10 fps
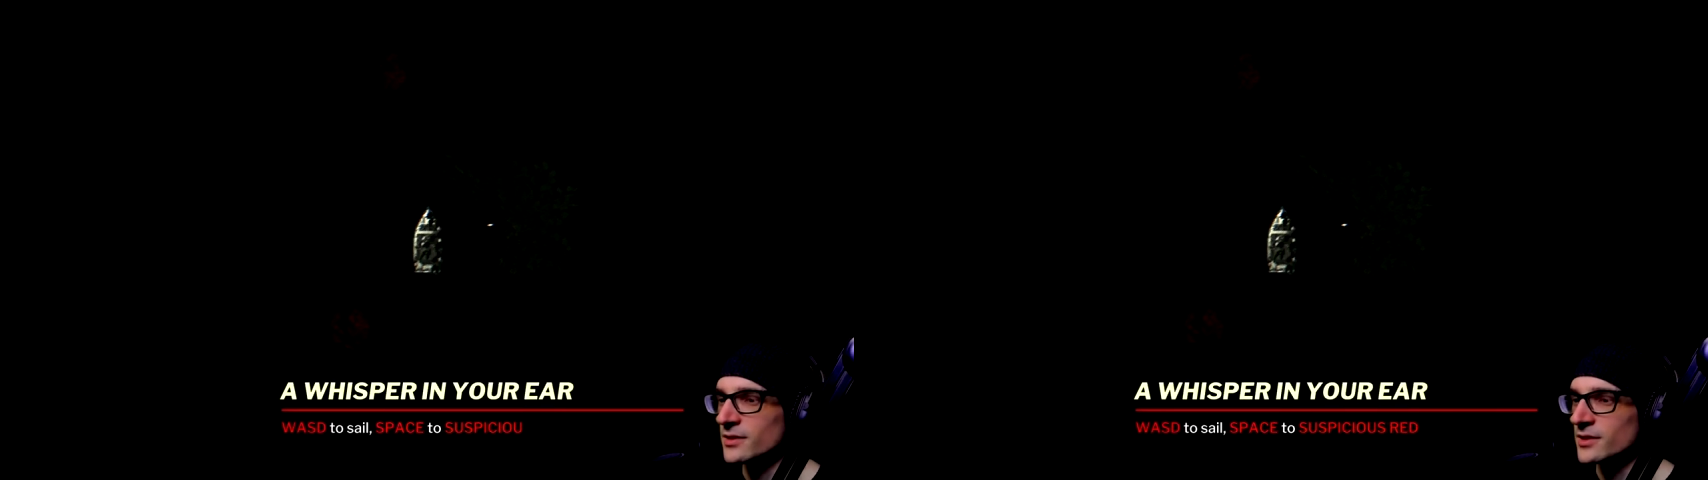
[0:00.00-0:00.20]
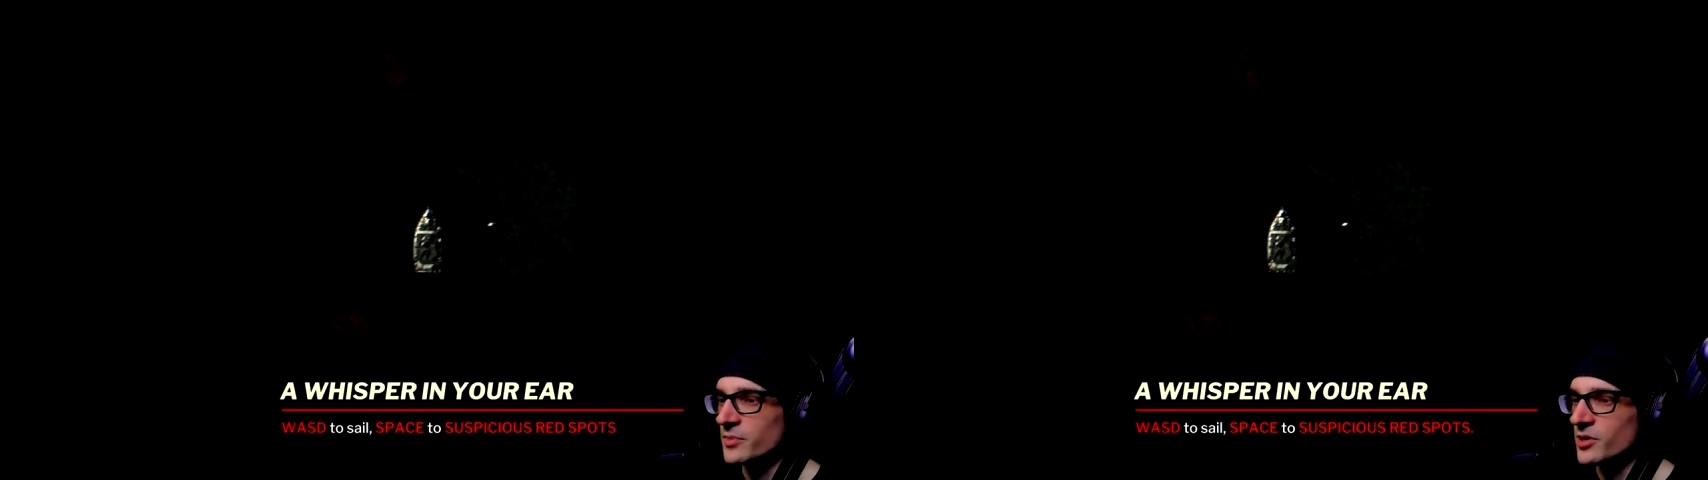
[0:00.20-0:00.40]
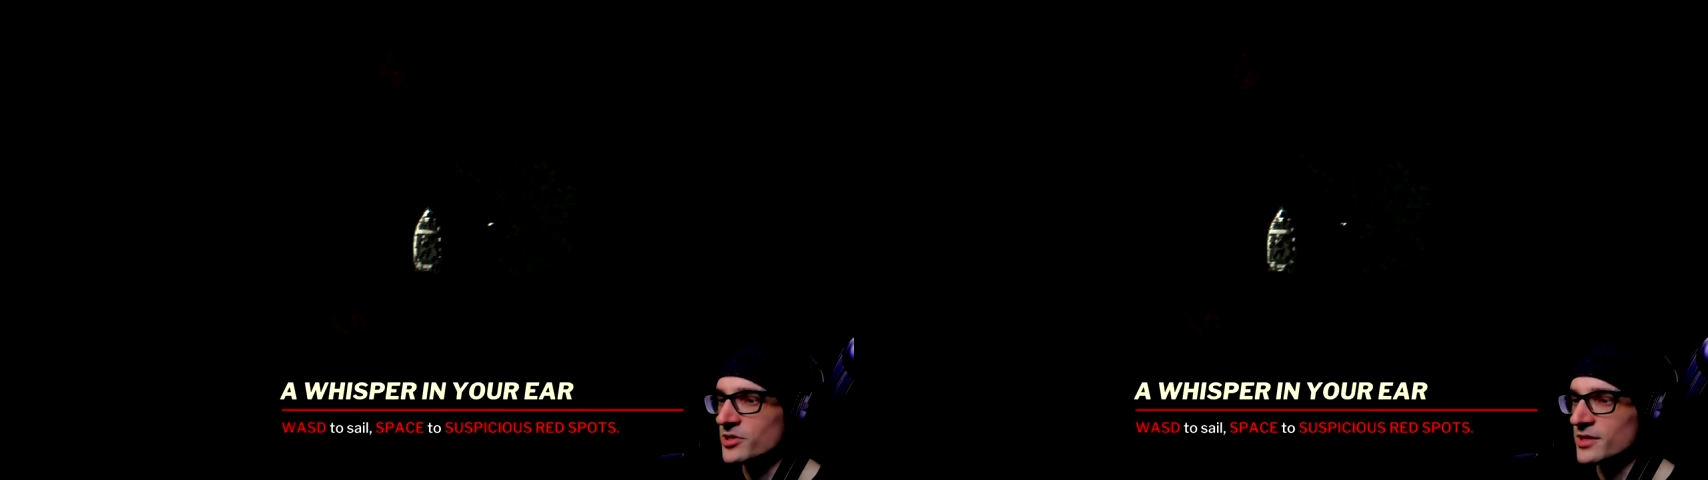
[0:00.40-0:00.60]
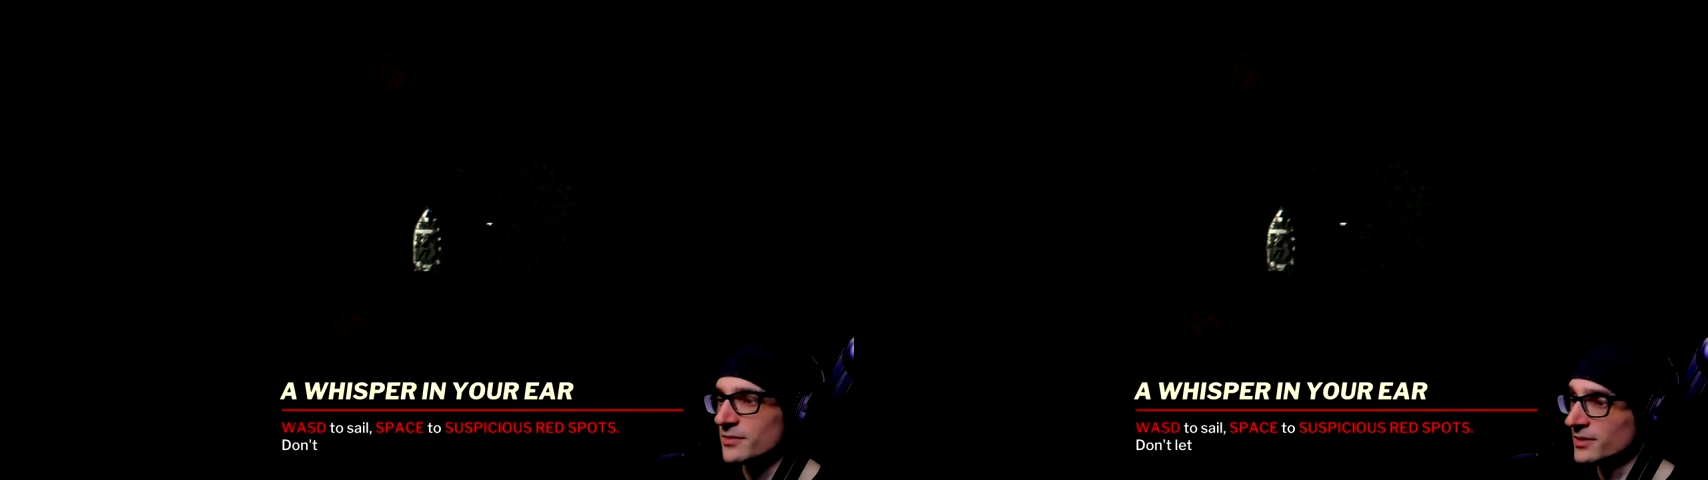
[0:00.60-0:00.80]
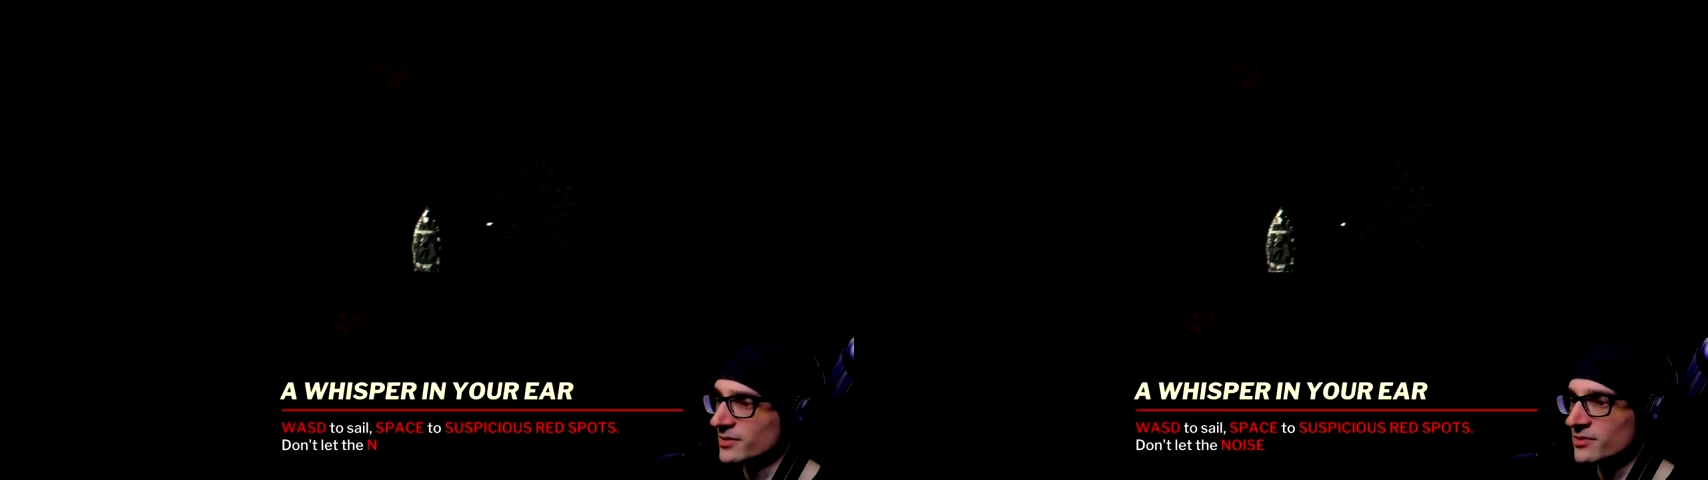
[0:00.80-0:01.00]

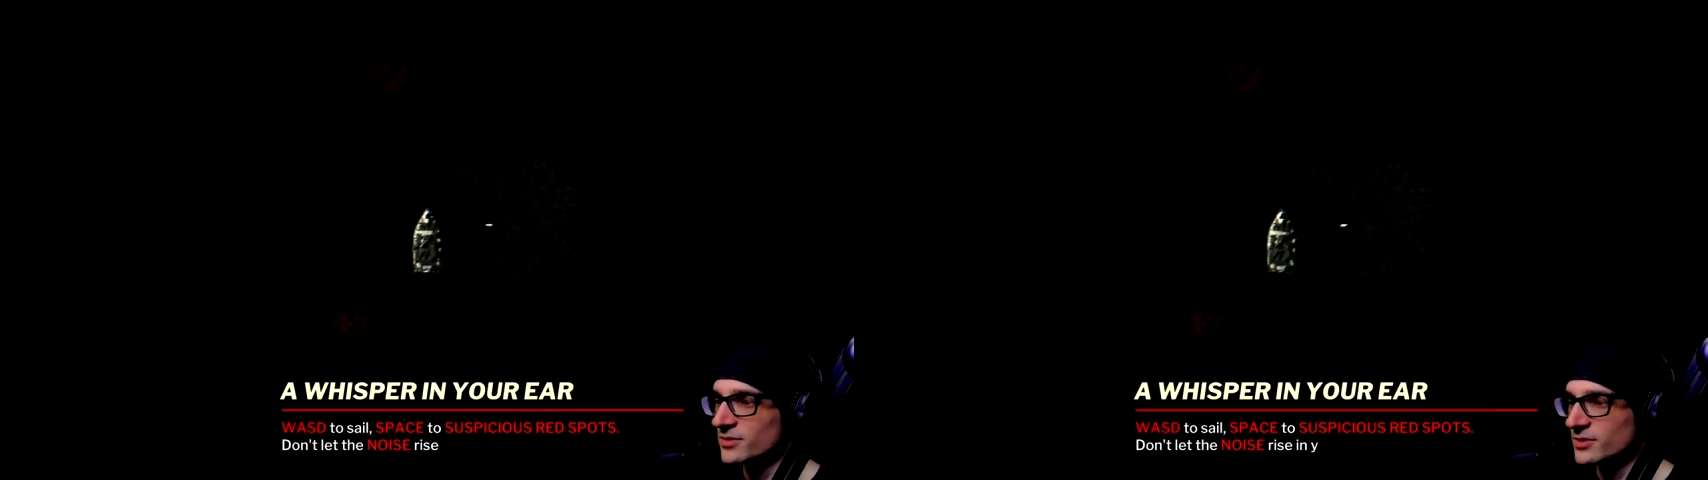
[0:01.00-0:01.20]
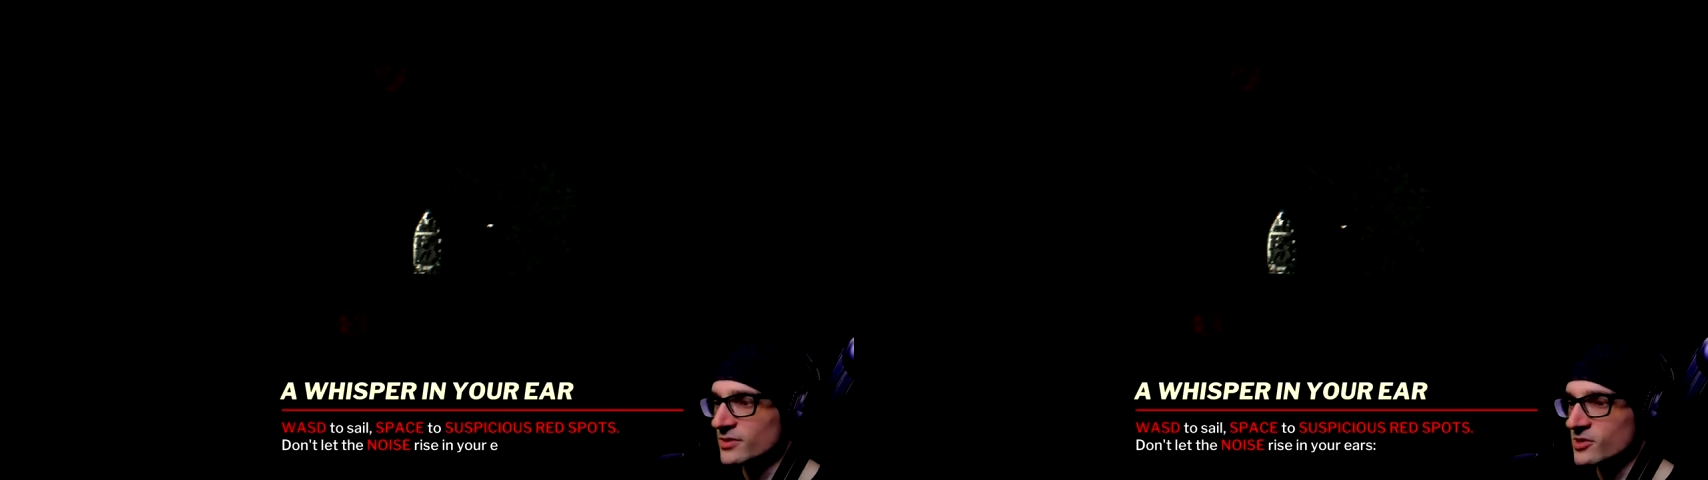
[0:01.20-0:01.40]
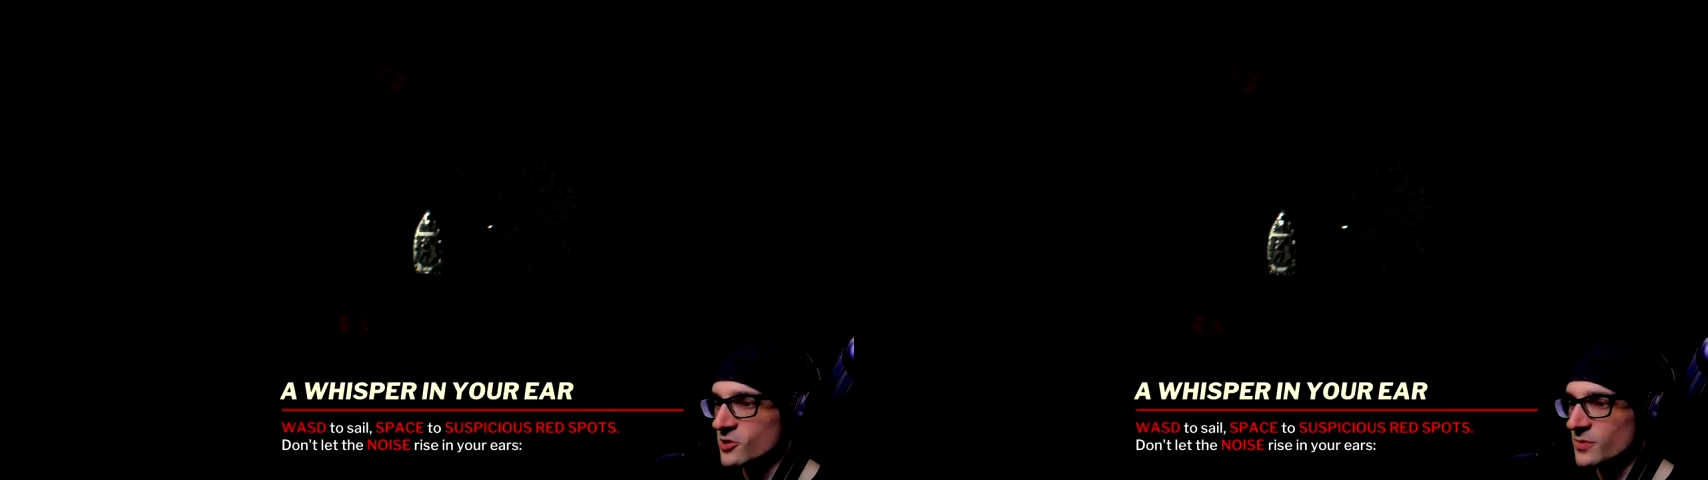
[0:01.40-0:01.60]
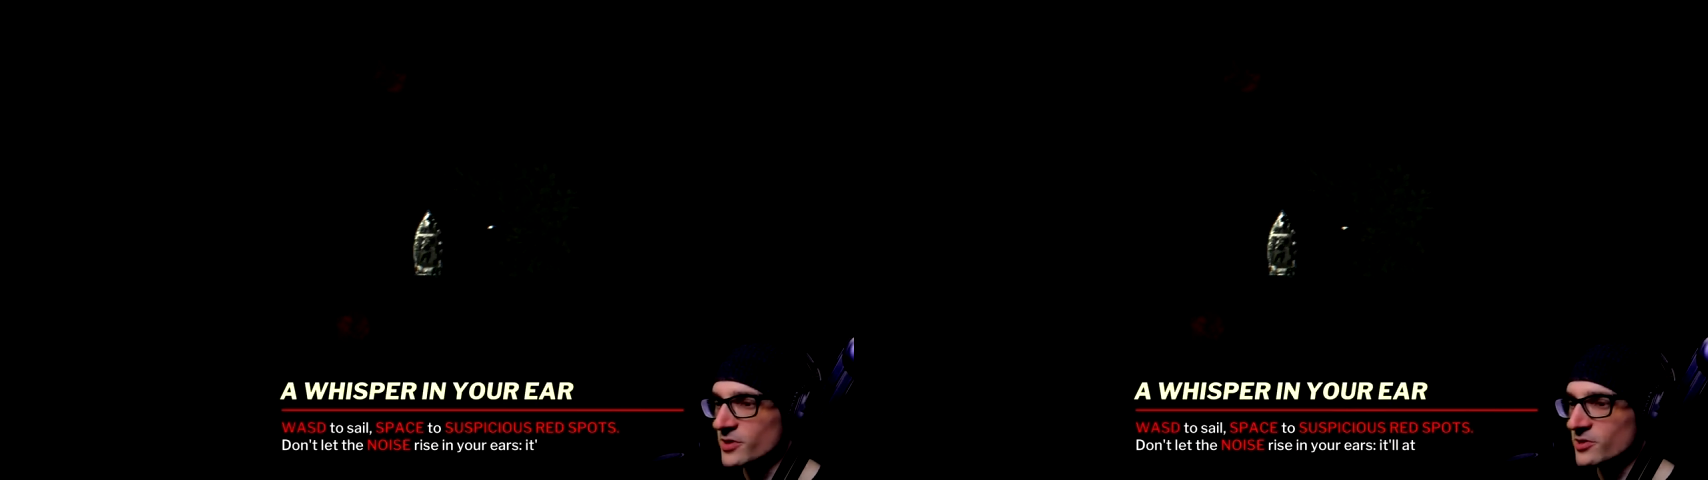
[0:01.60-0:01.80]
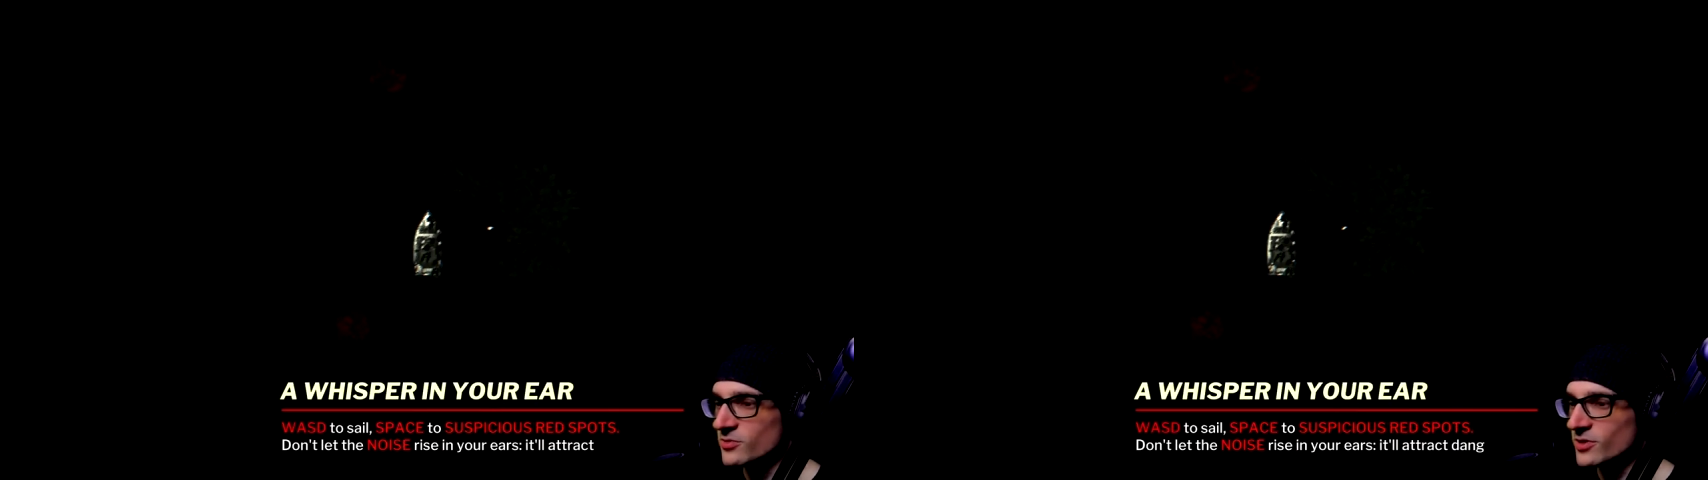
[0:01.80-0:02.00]
WASD... Uh,
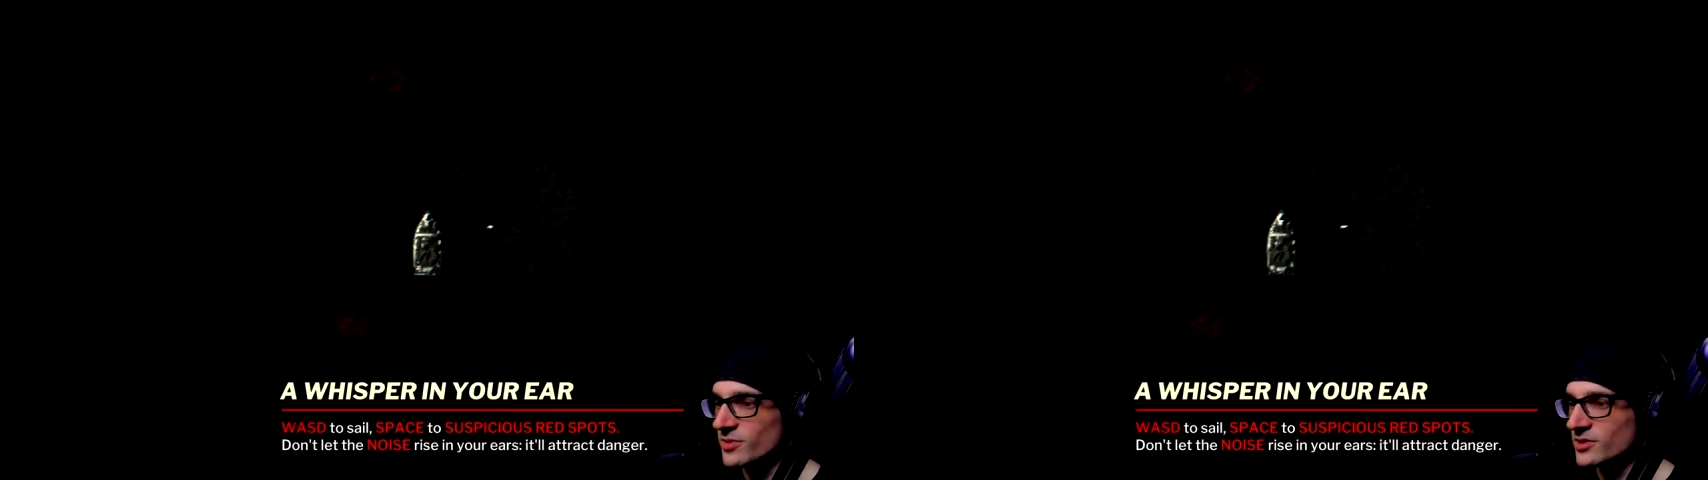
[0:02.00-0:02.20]
suspicious response.